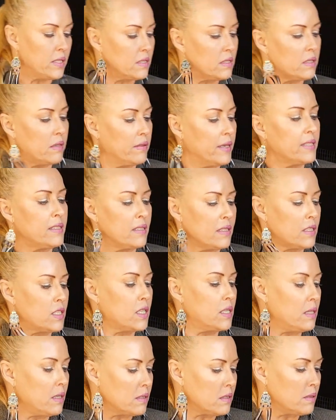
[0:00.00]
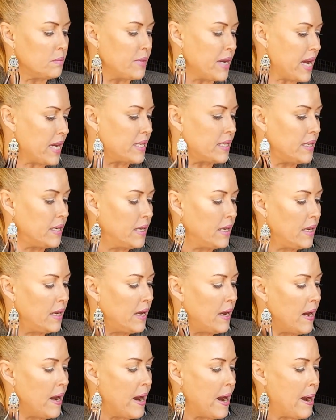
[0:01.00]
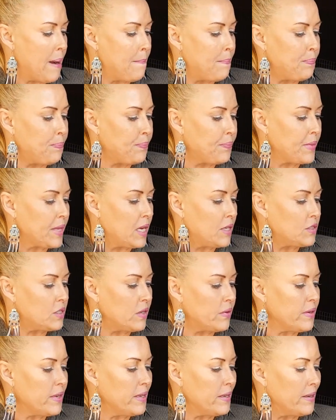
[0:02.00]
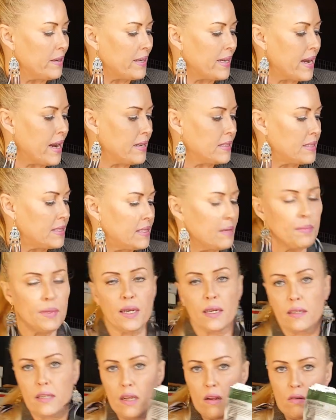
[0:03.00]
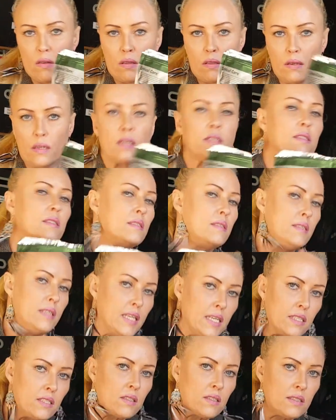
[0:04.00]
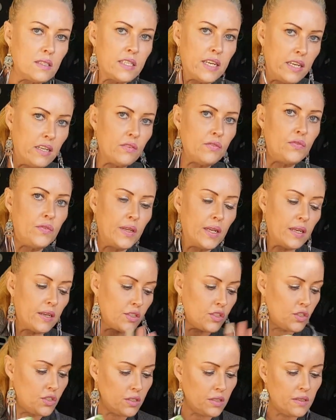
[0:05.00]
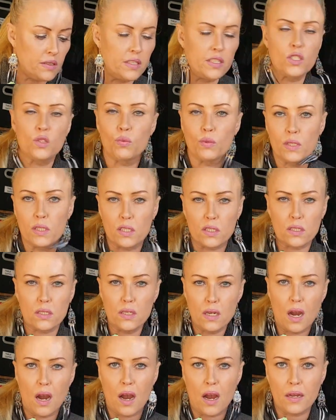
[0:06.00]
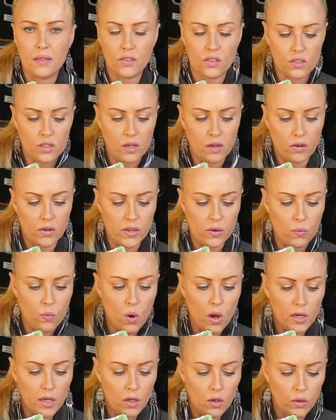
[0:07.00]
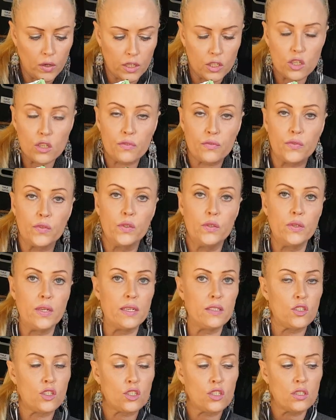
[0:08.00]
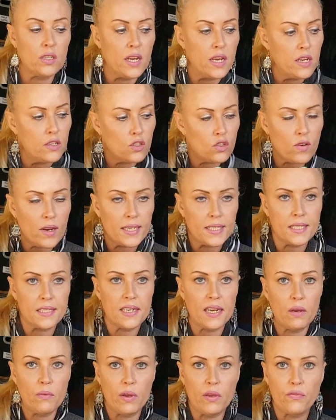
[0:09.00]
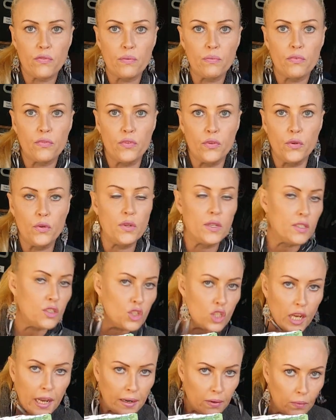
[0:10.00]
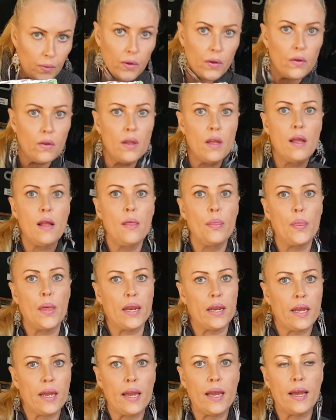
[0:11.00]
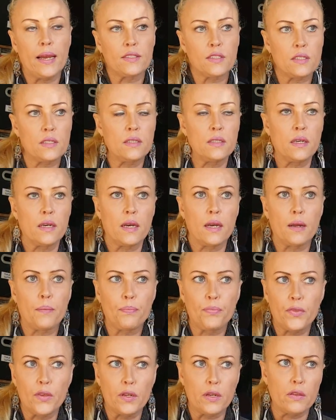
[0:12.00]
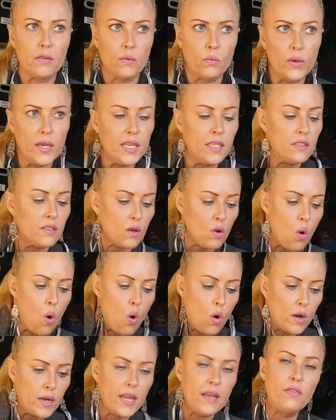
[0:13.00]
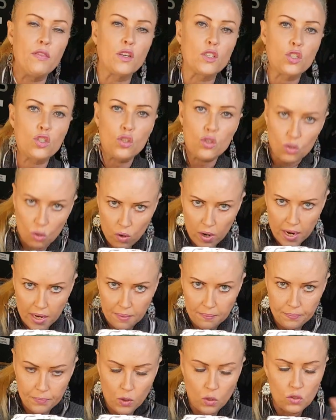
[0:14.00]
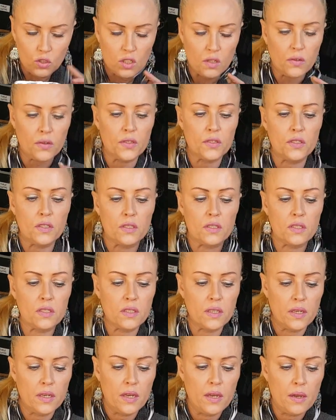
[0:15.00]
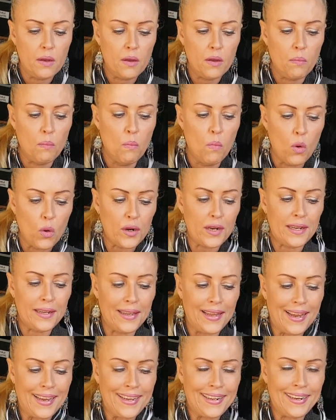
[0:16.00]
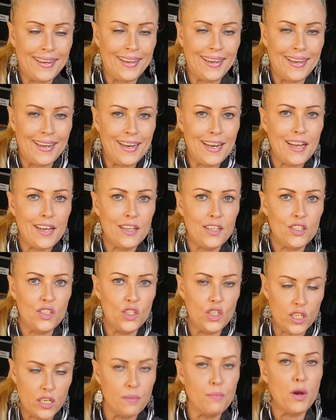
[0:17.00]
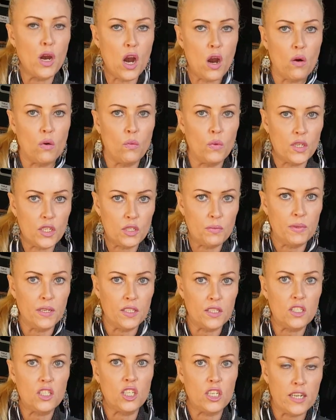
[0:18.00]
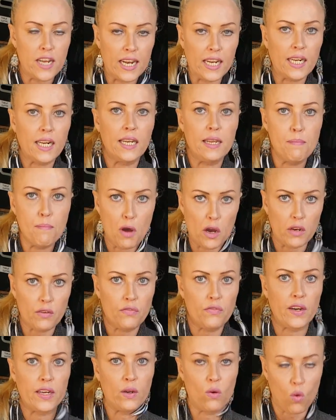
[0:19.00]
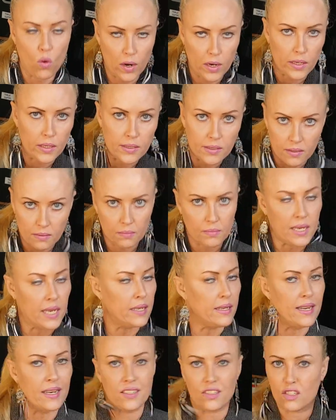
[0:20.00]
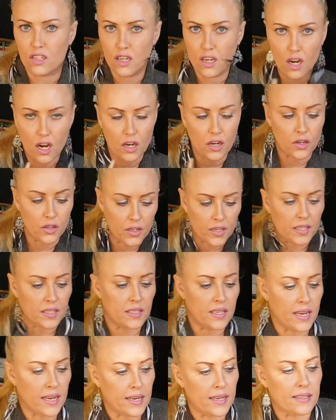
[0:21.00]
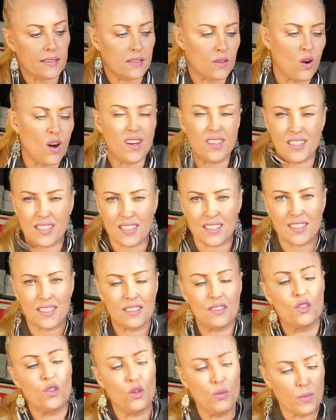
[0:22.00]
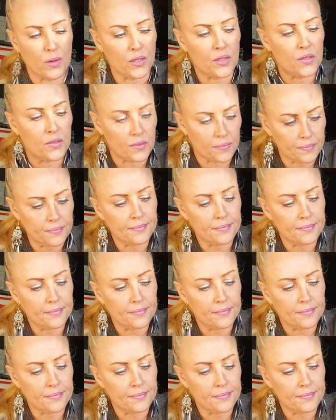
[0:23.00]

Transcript: So that's actually not so bad. So, you know, they're kind of similar. The only thing is these contain the fillers, this one does not. So you want to look at your food and just try stay away from food in general that has the, you know, the wheat, the corn, and the soy. Also because it's more than likely GMO, which means genetically modified organism, and that is not good, and it causes tumors.